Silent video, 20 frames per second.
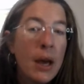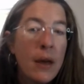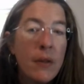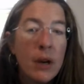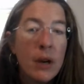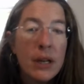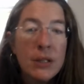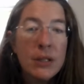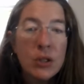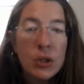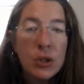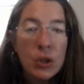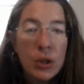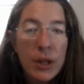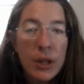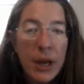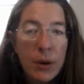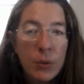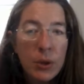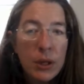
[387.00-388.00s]
And then I
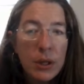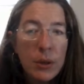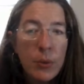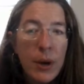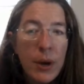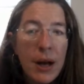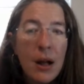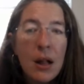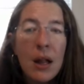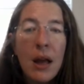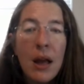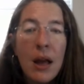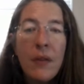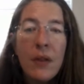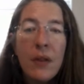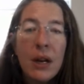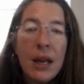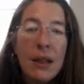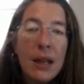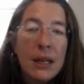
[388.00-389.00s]
stir that really well,
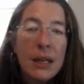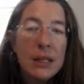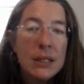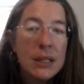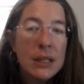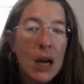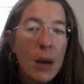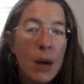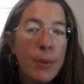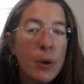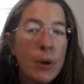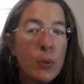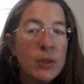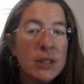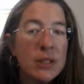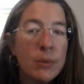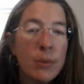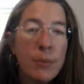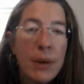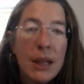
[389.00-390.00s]
and then I like to top it
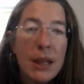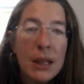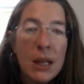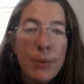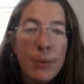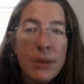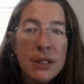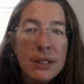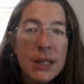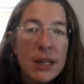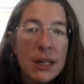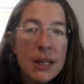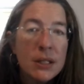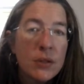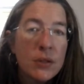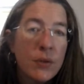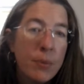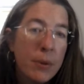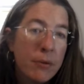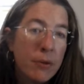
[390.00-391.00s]
with some of my lemon
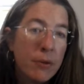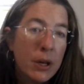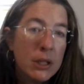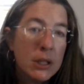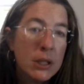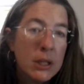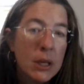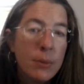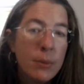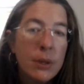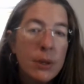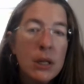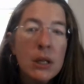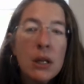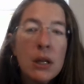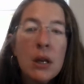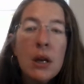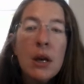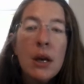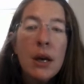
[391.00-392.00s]
zest from the fresh
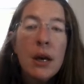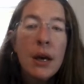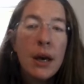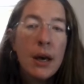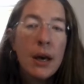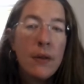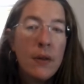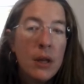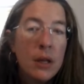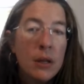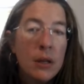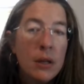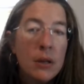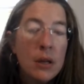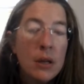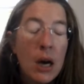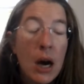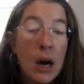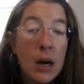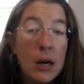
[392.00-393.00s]
lemon, and
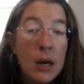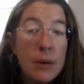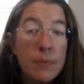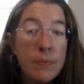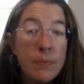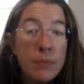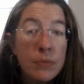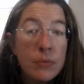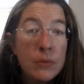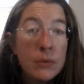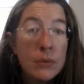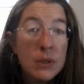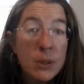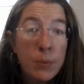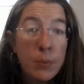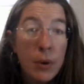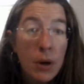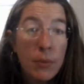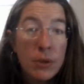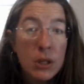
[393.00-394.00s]
then
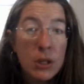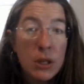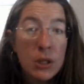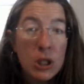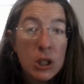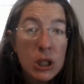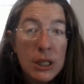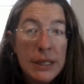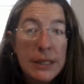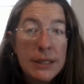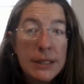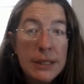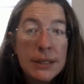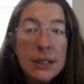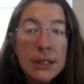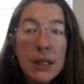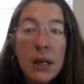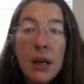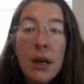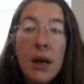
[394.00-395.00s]
some Parmesan
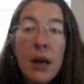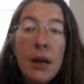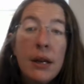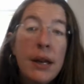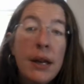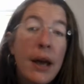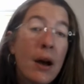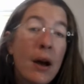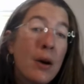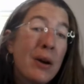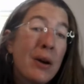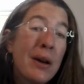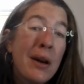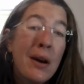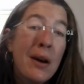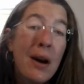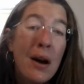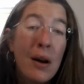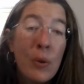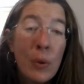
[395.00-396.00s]
cheese. Now,
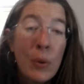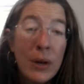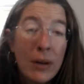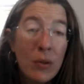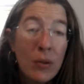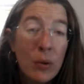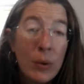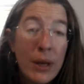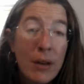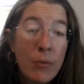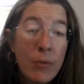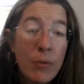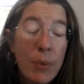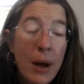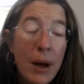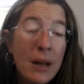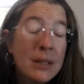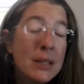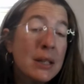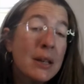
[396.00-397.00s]
whenever we have
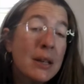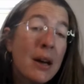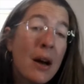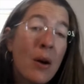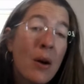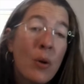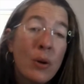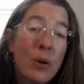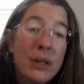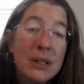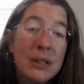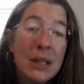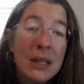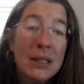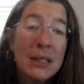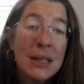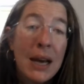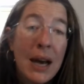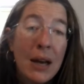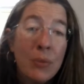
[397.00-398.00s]
pasta, I always
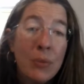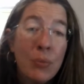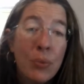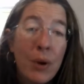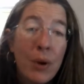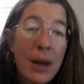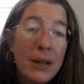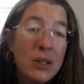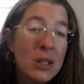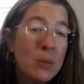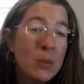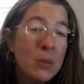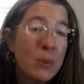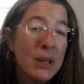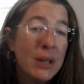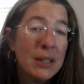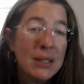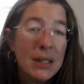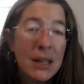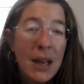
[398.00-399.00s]
like to add bread just
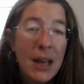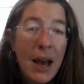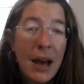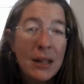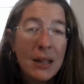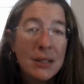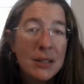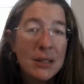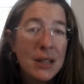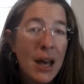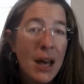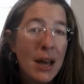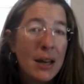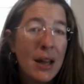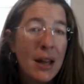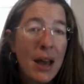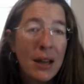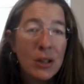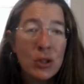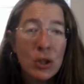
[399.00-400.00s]
because it adds
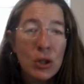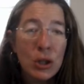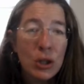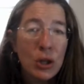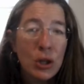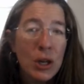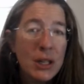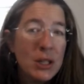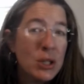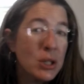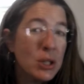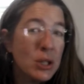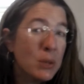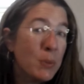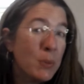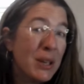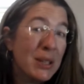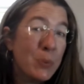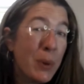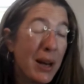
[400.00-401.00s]
that extra
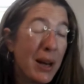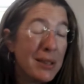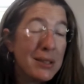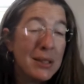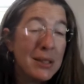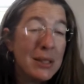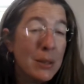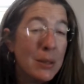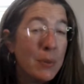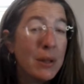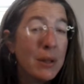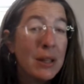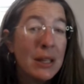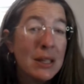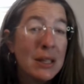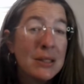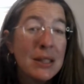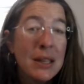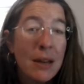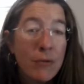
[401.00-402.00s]
crunch, because pasta
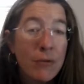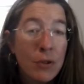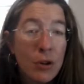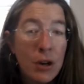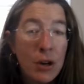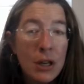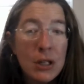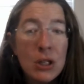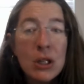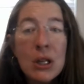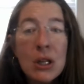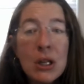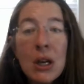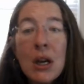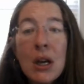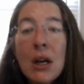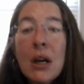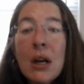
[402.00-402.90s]
typically doesn't have crunch.